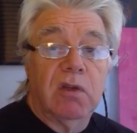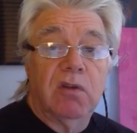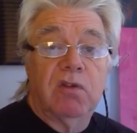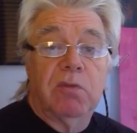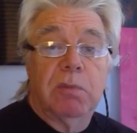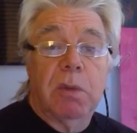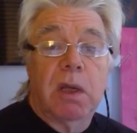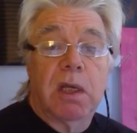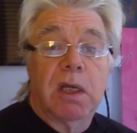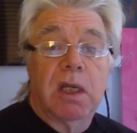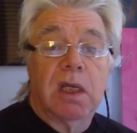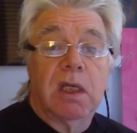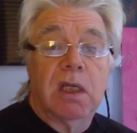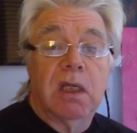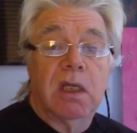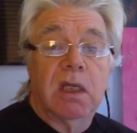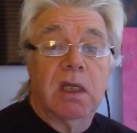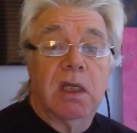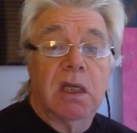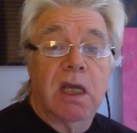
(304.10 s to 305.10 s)
spike
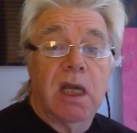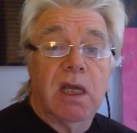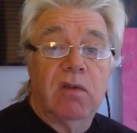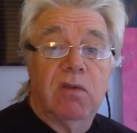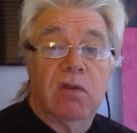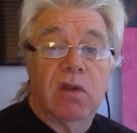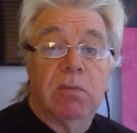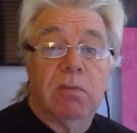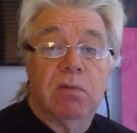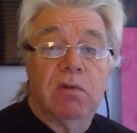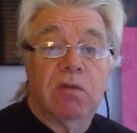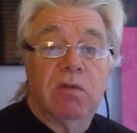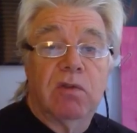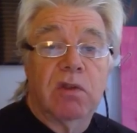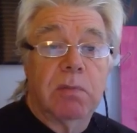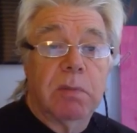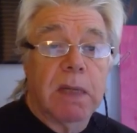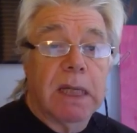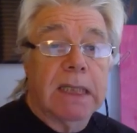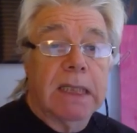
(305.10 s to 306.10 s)
in the case numbers for
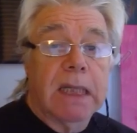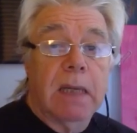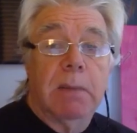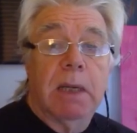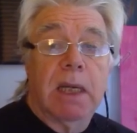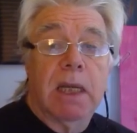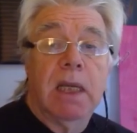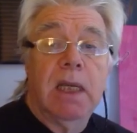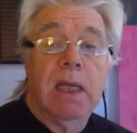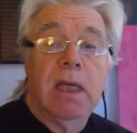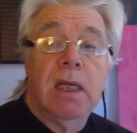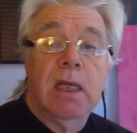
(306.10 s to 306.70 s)
the pandemic.